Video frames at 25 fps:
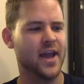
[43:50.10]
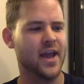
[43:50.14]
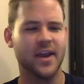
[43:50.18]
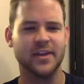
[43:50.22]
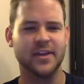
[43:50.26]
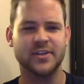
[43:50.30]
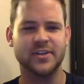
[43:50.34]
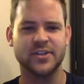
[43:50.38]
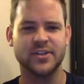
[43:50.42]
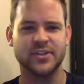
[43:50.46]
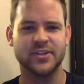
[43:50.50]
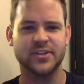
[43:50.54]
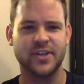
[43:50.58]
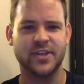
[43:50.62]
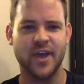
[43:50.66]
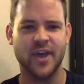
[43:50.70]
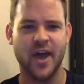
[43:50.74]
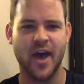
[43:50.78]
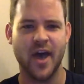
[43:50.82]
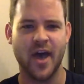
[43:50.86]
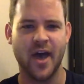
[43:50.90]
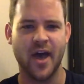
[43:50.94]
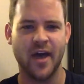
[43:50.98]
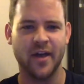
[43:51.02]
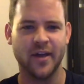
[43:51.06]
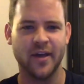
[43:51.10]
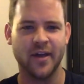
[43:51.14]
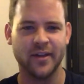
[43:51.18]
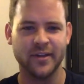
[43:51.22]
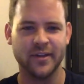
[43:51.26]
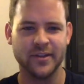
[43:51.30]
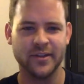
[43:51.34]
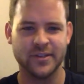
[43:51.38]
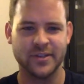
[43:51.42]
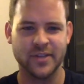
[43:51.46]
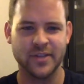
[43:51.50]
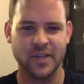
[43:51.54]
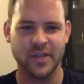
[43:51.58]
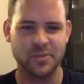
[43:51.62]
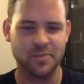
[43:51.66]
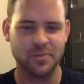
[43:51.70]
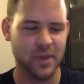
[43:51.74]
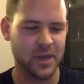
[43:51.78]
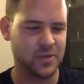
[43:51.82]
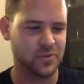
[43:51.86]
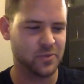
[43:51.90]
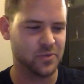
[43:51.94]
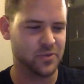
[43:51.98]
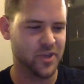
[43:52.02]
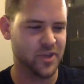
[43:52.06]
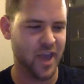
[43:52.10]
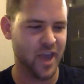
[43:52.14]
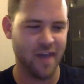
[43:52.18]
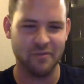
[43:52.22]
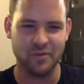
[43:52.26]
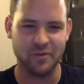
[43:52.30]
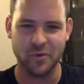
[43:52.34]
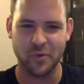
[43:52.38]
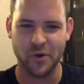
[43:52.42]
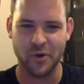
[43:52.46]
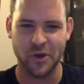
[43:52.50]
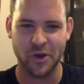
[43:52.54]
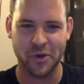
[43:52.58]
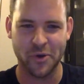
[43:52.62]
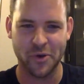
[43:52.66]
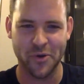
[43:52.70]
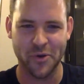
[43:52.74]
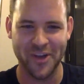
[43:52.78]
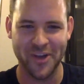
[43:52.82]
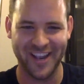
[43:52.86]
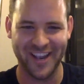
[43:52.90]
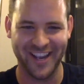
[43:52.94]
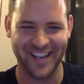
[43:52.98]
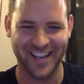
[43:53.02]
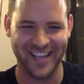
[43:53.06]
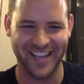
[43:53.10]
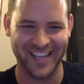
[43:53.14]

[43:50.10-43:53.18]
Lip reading: got to just touch base with Kevin real quick.